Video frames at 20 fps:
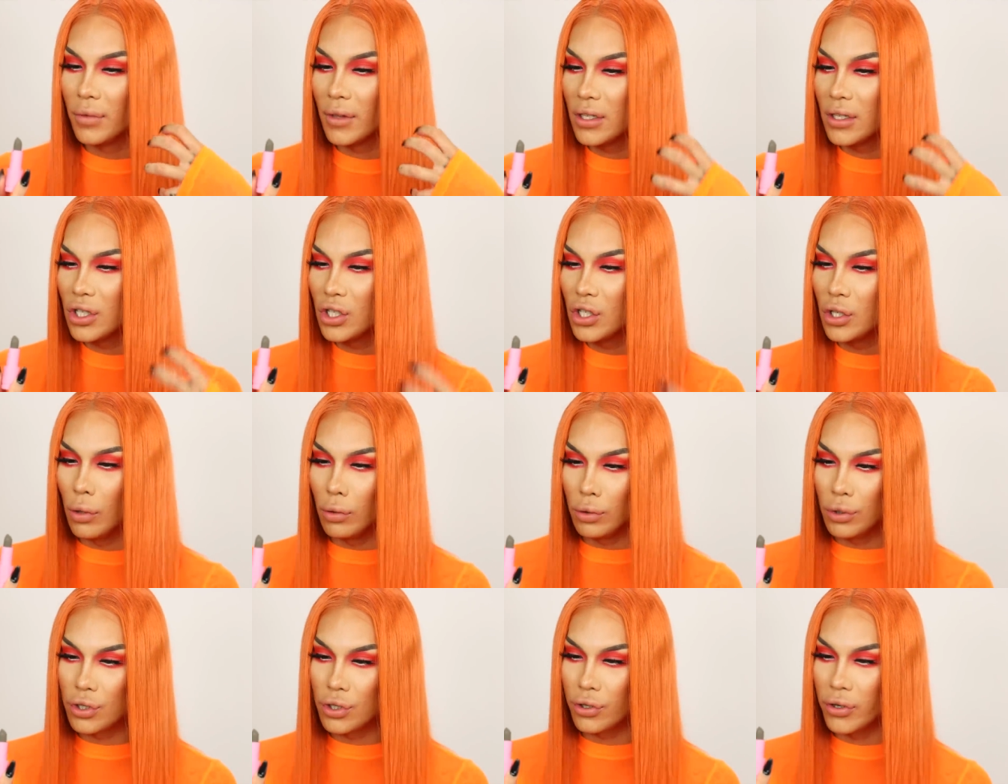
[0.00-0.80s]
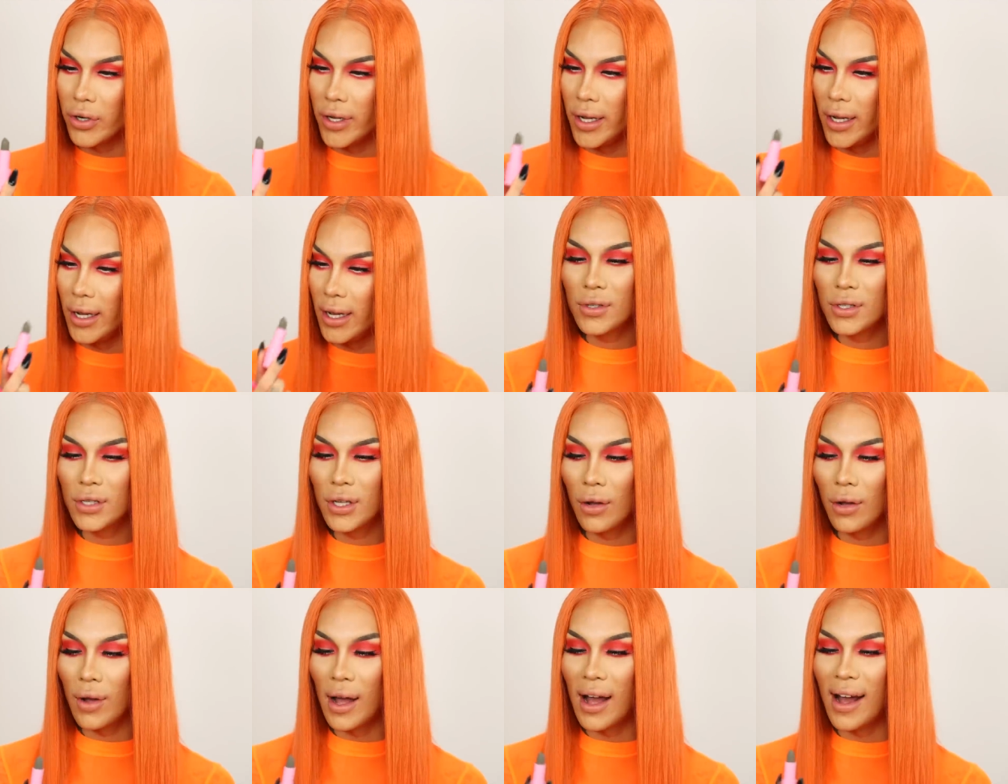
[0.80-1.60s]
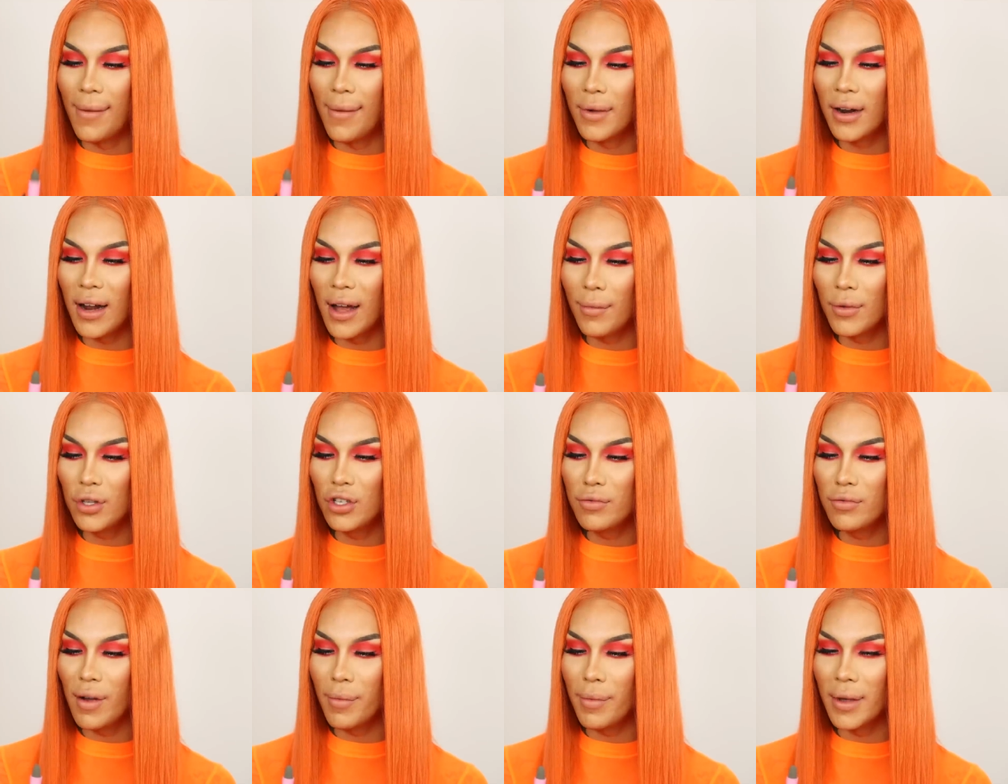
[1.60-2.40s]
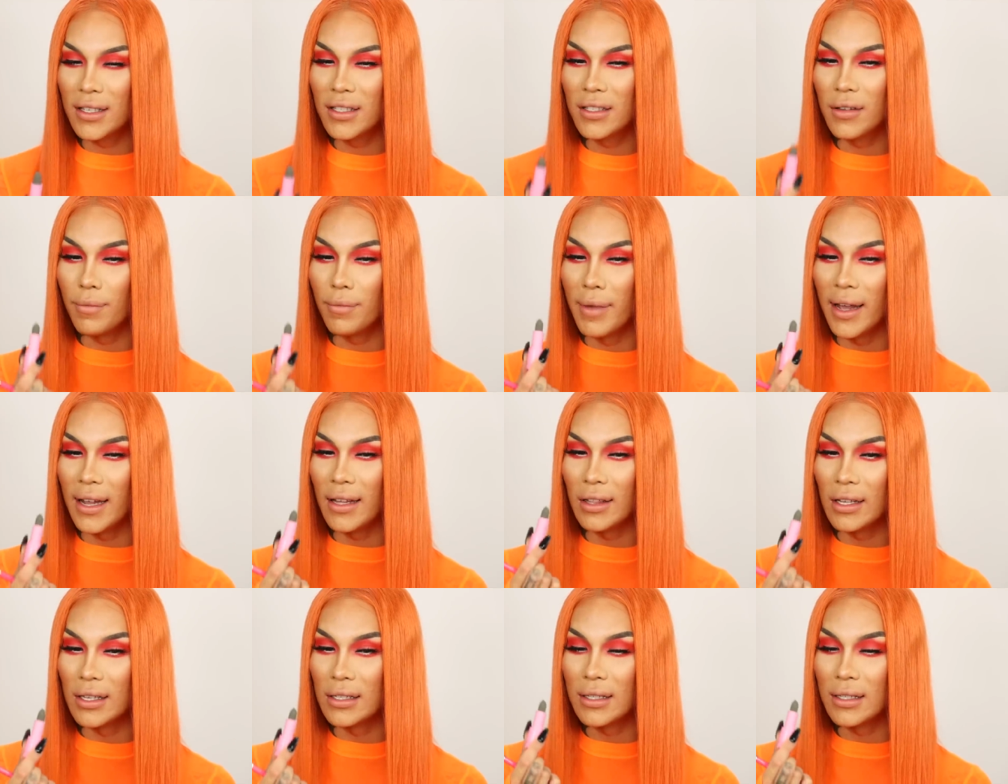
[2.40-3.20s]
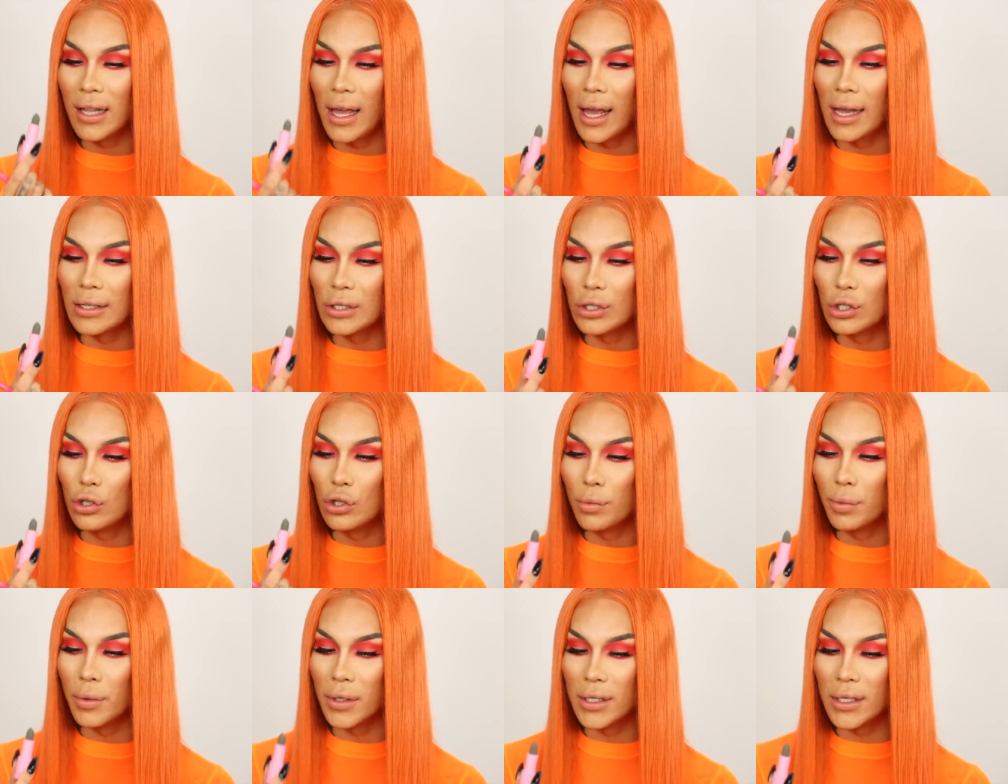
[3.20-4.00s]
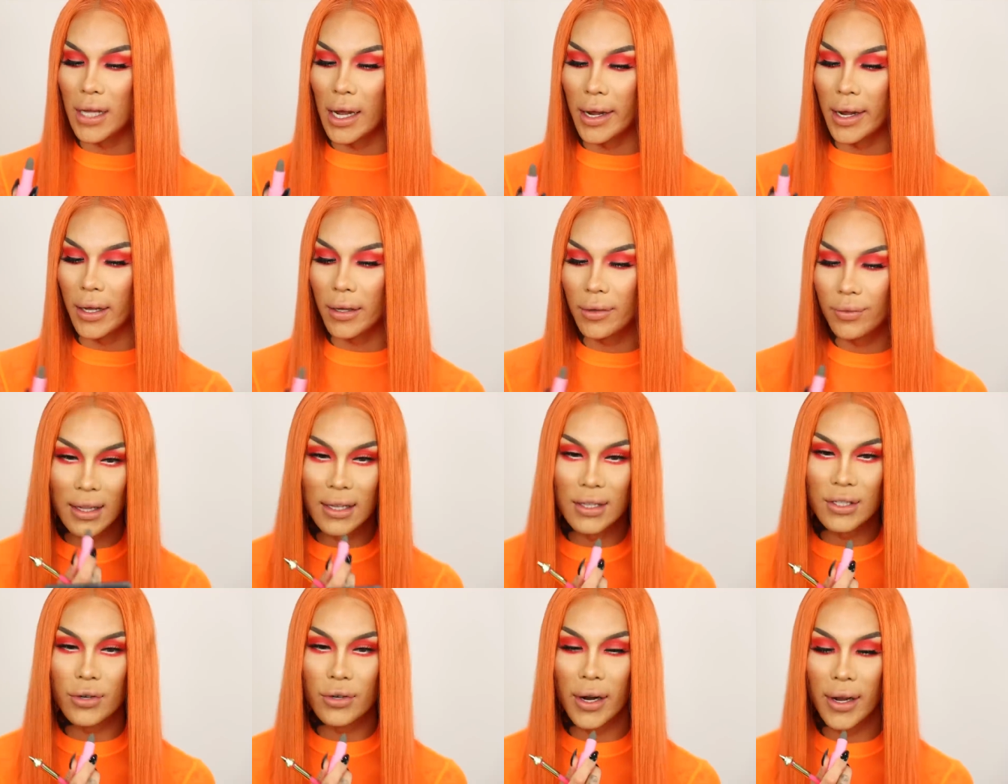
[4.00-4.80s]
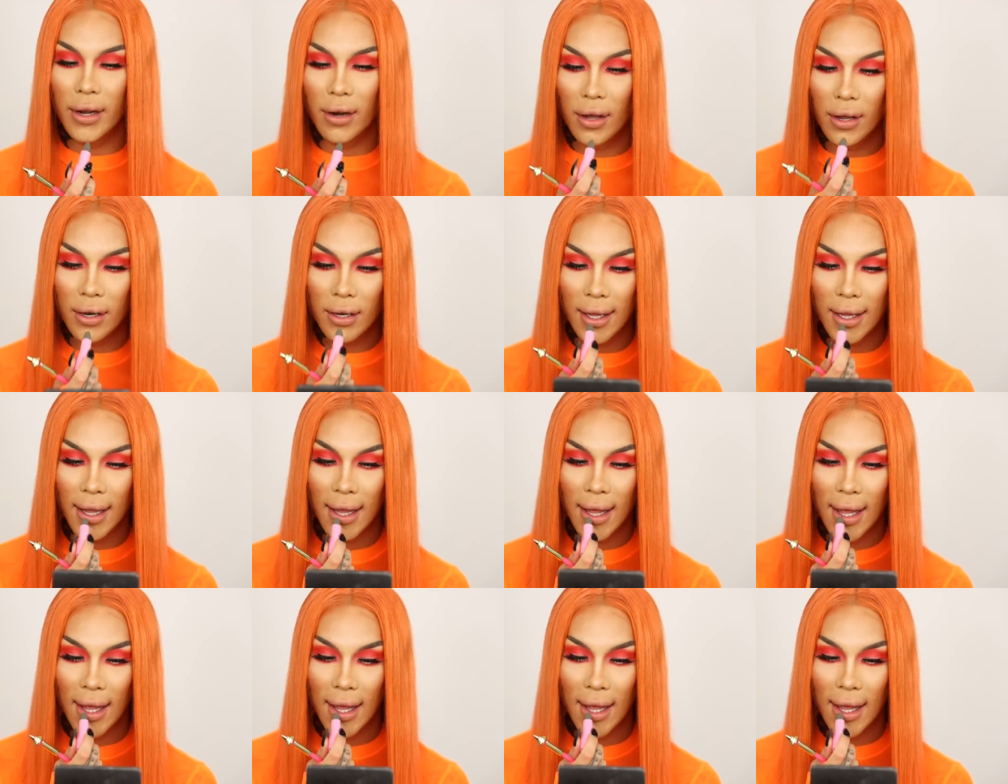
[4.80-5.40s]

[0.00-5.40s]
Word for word: sultry. So I'm gonna do my best to make this like super stunning. Let's try it on.